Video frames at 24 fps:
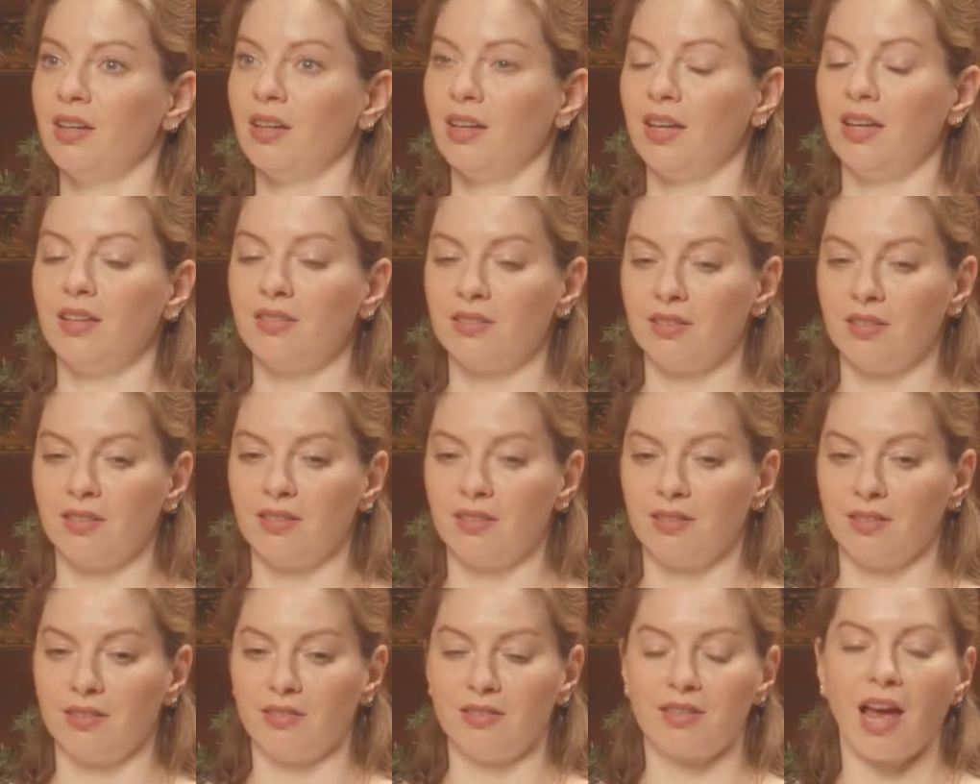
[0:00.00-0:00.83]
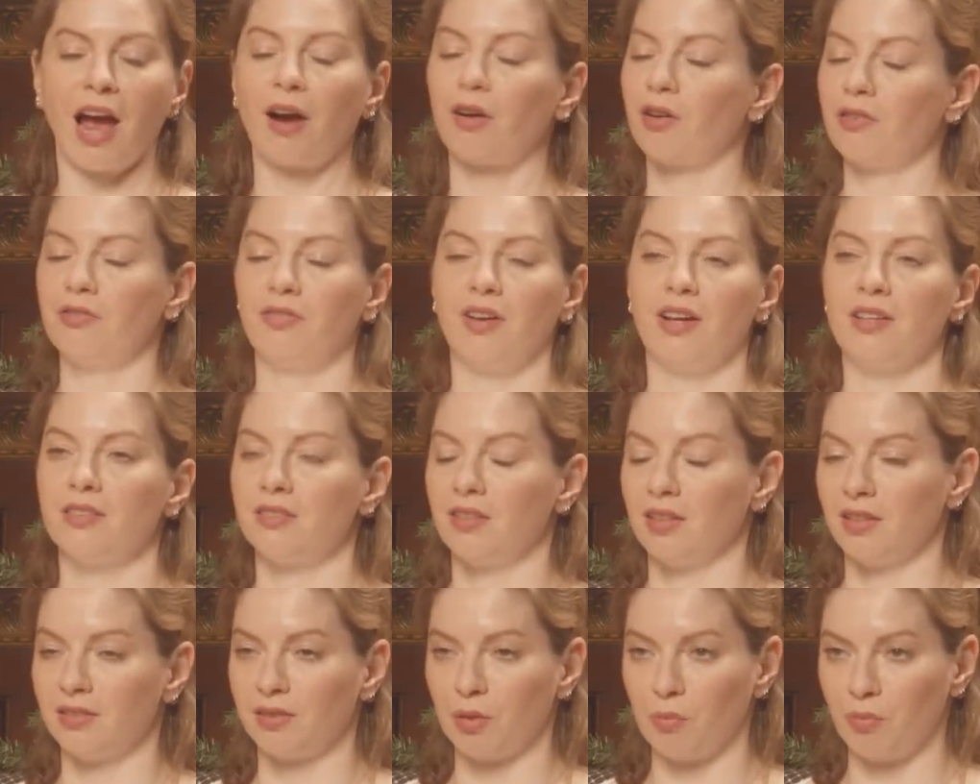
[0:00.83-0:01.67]
isn't
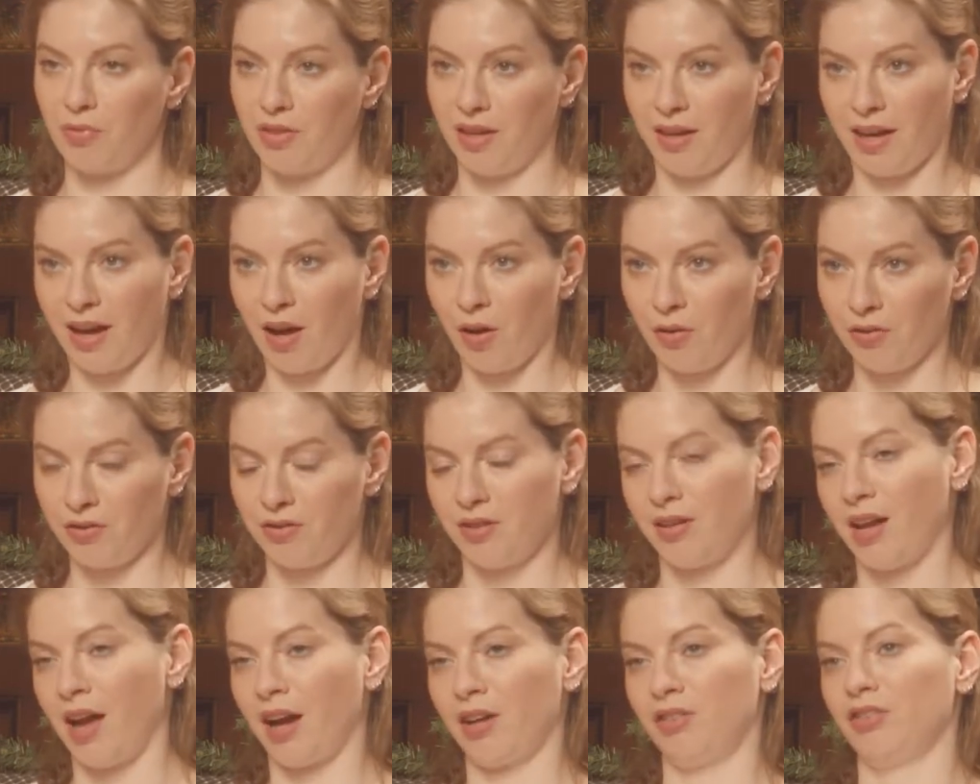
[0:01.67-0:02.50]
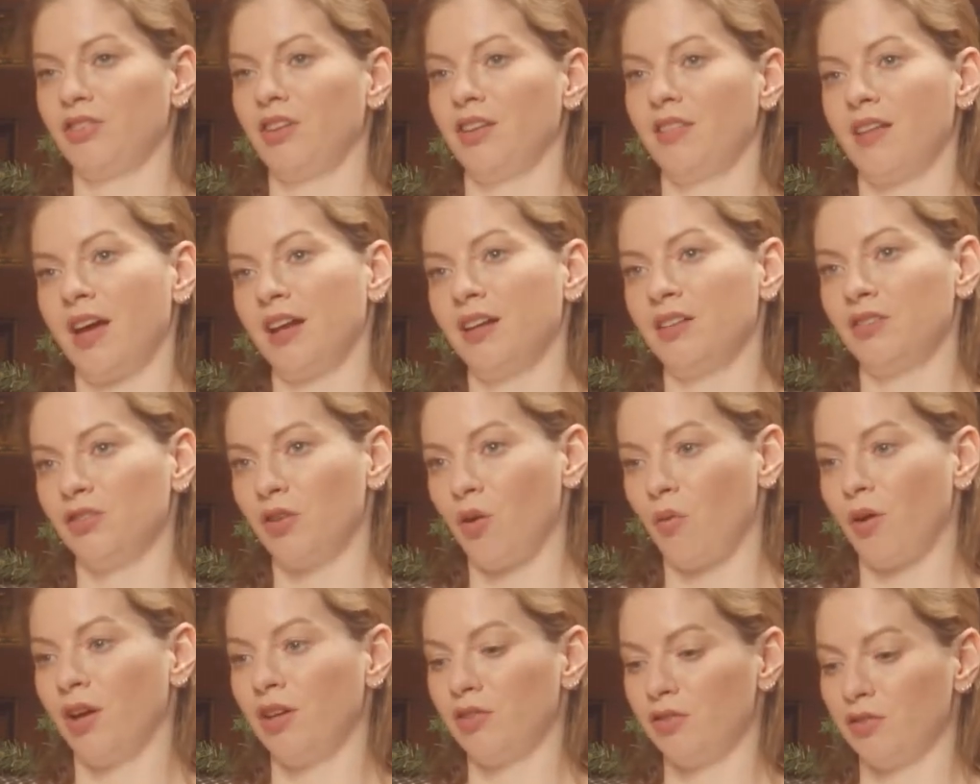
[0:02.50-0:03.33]
sacrificing something else, that actually that is
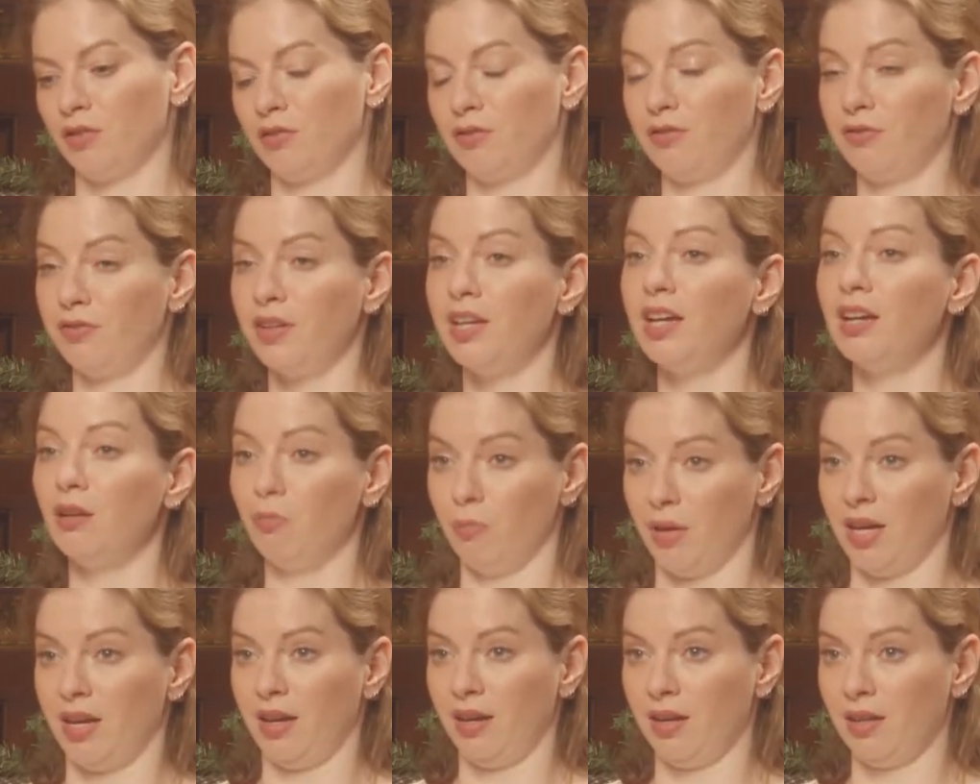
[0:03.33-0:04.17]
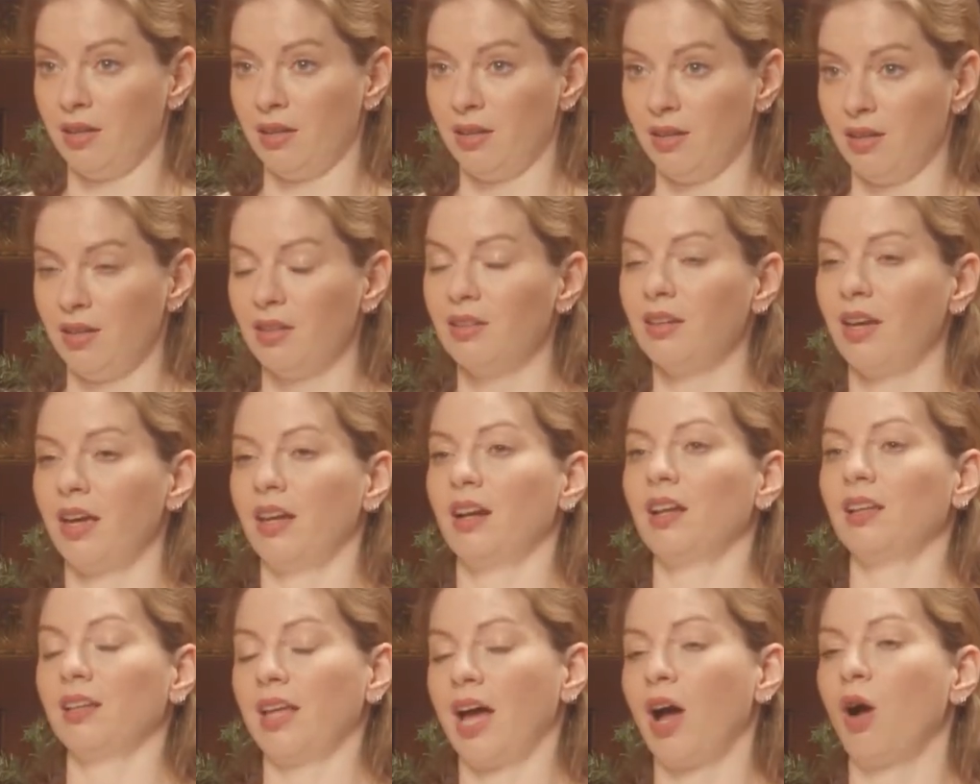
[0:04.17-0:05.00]
going to feed me and
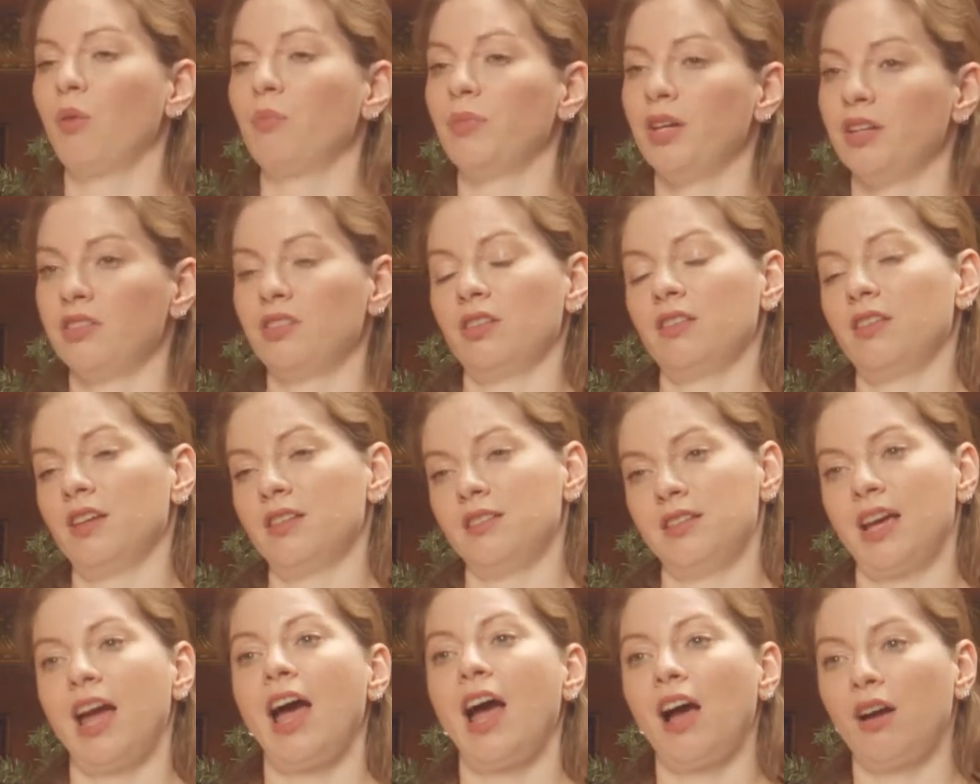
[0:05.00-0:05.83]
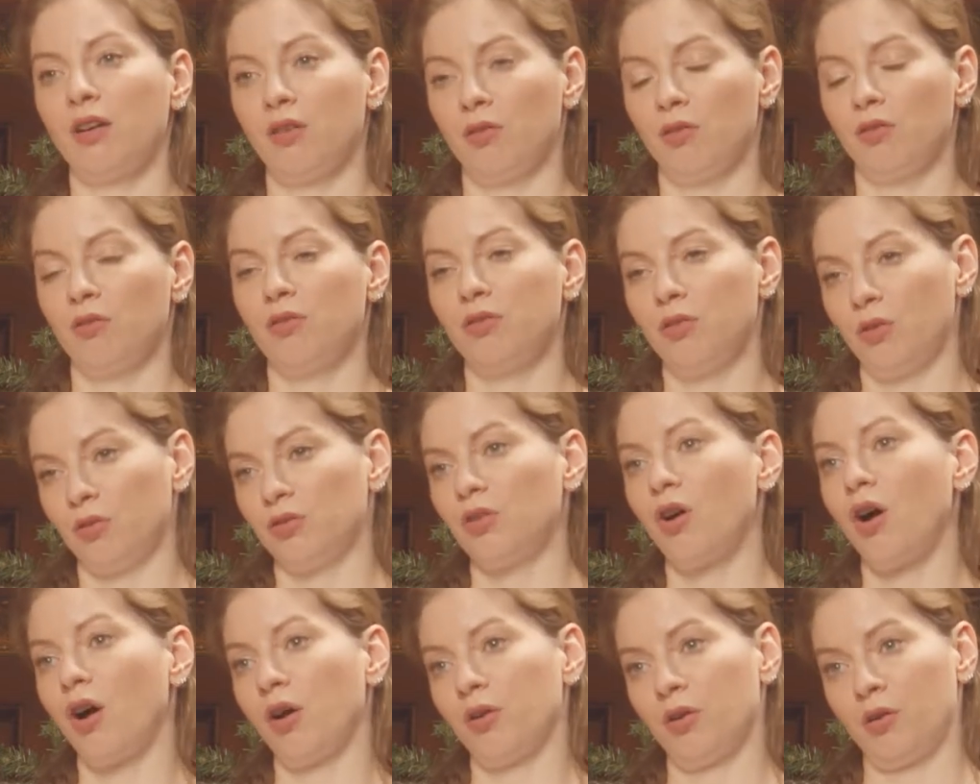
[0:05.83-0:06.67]
allow me to then tackle those
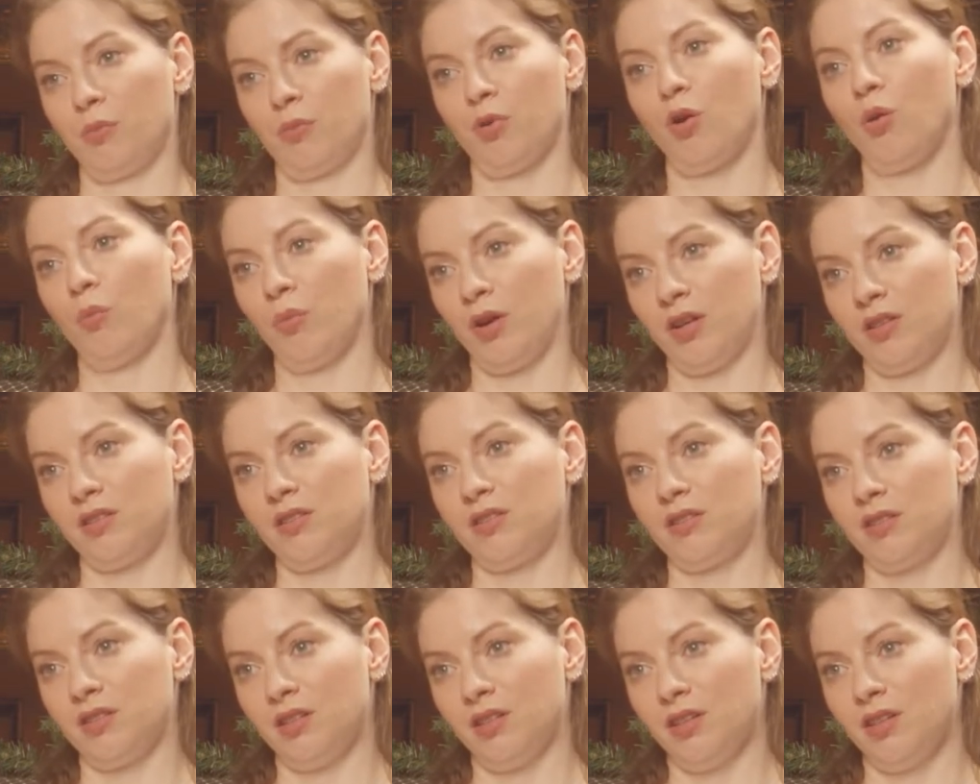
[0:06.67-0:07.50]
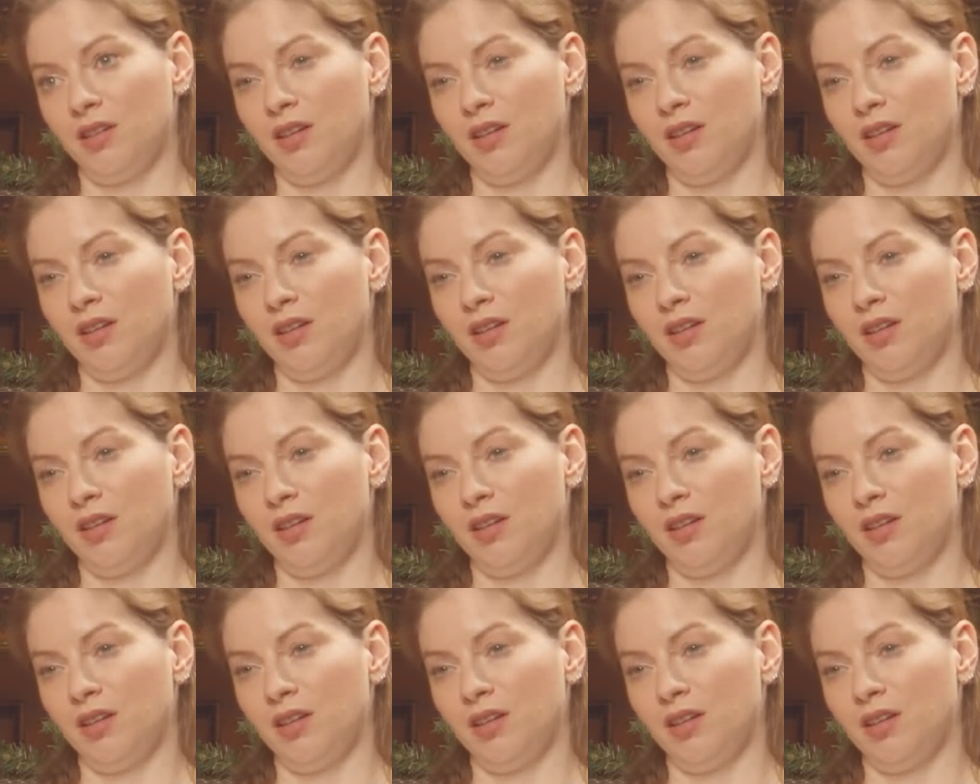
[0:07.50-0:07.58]
harder moments.